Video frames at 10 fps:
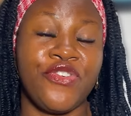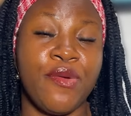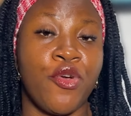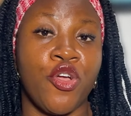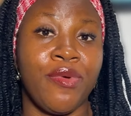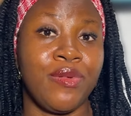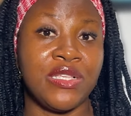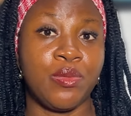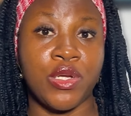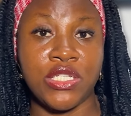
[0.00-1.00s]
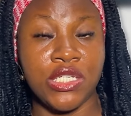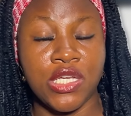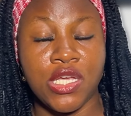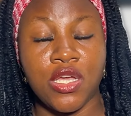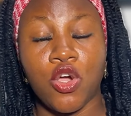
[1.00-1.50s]
cream on your baby's body,
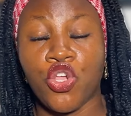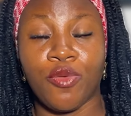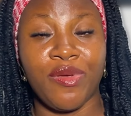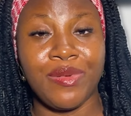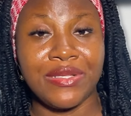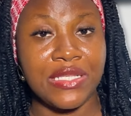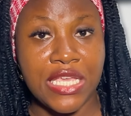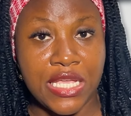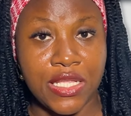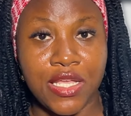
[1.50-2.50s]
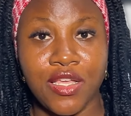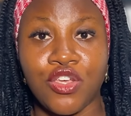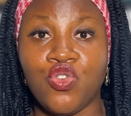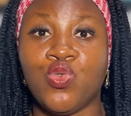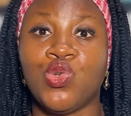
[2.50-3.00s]
on your baby's skin,
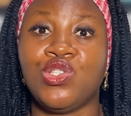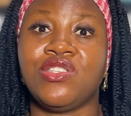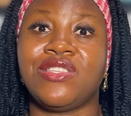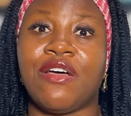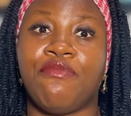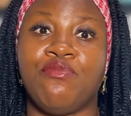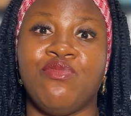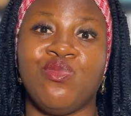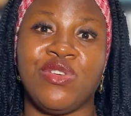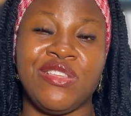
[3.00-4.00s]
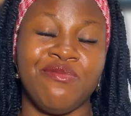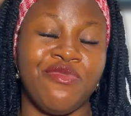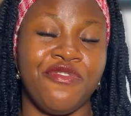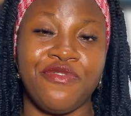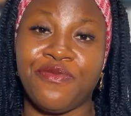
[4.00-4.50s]
you will notice that
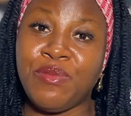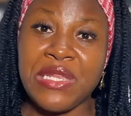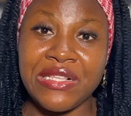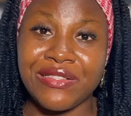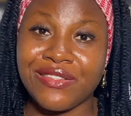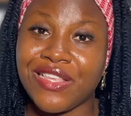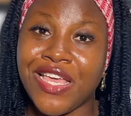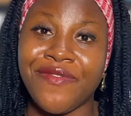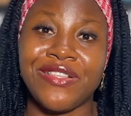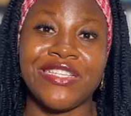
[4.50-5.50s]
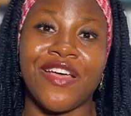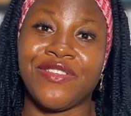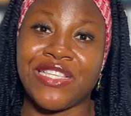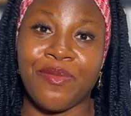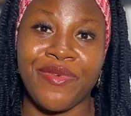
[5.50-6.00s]
in minutes, everything
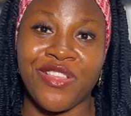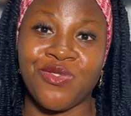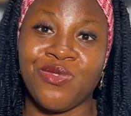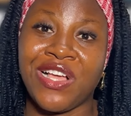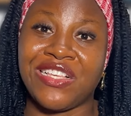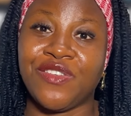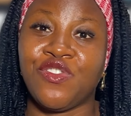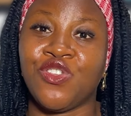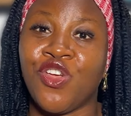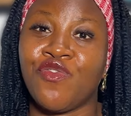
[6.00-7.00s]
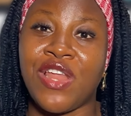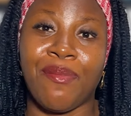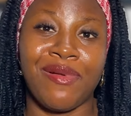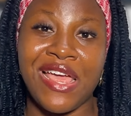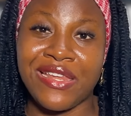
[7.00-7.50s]
has disappeared. To look as if you did not even
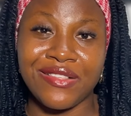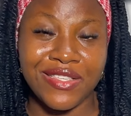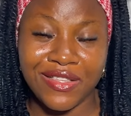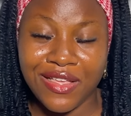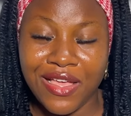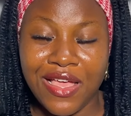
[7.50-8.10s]
apply anything.